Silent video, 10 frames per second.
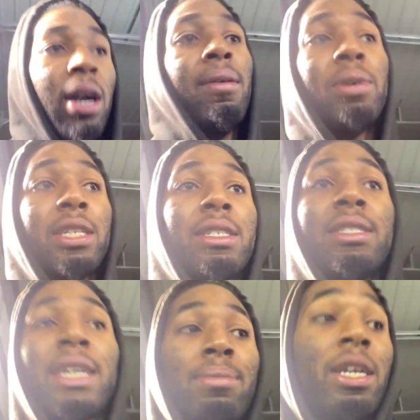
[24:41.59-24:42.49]
but at the
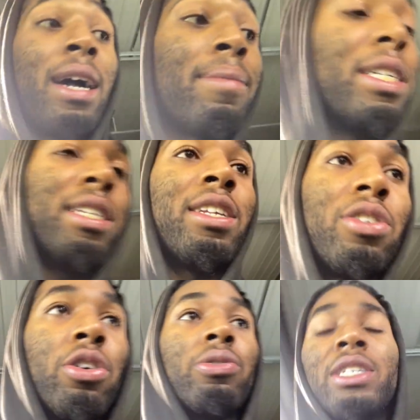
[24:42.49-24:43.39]
same time, he didn't
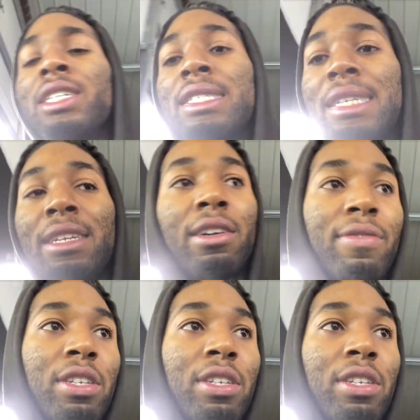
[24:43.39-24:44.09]
know the extent of it.